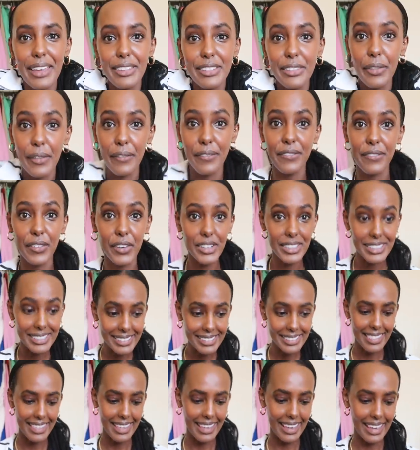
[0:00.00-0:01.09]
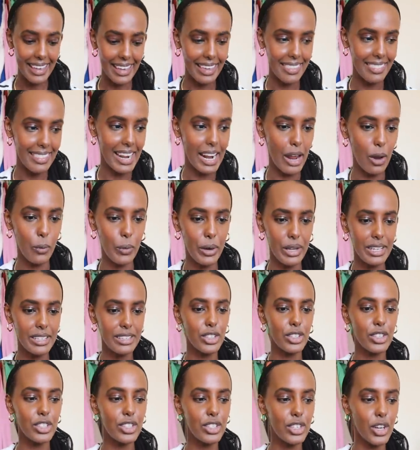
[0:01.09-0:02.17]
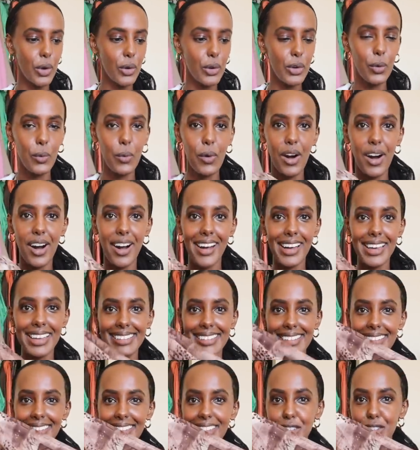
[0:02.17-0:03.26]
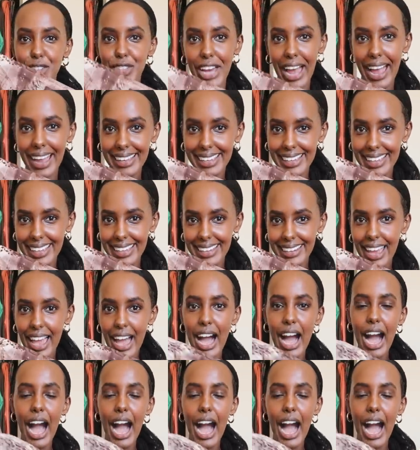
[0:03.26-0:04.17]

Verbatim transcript: Okay, so the first thing that I wanted to show you all is this jacket.